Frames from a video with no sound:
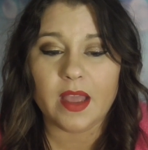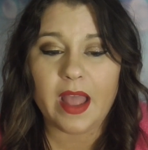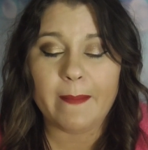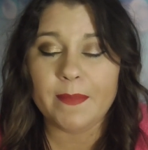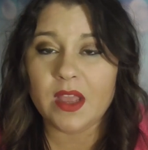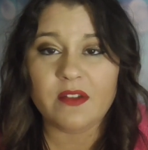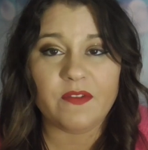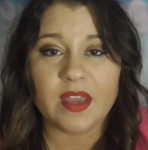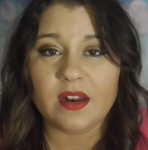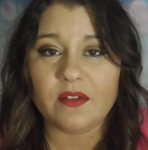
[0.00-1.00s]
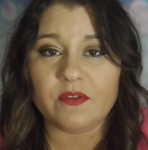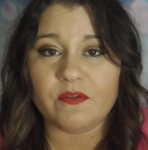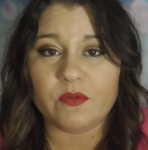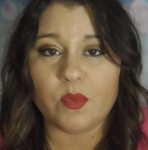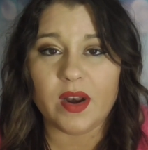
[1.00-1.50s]
I'm not a fan
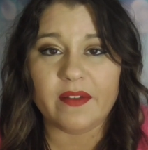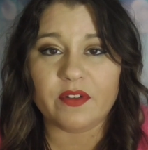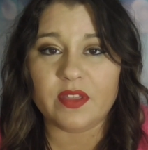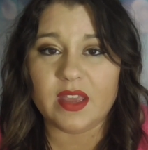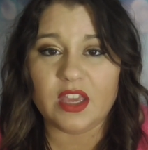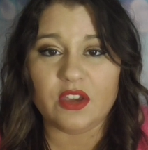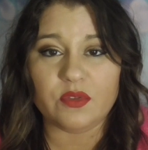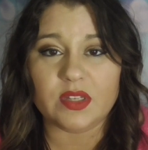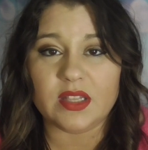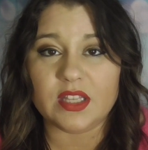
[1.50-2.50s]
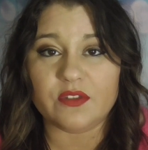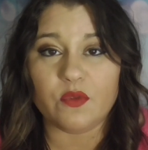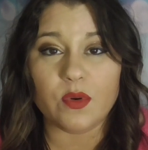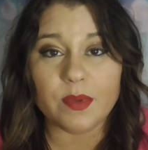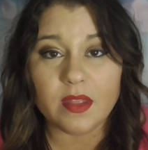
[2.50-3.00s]
of whatever they used in this
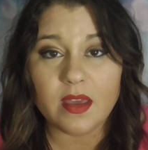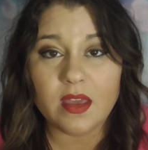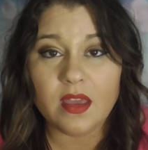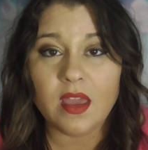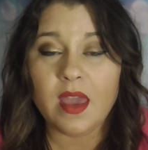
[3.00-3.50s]
formula.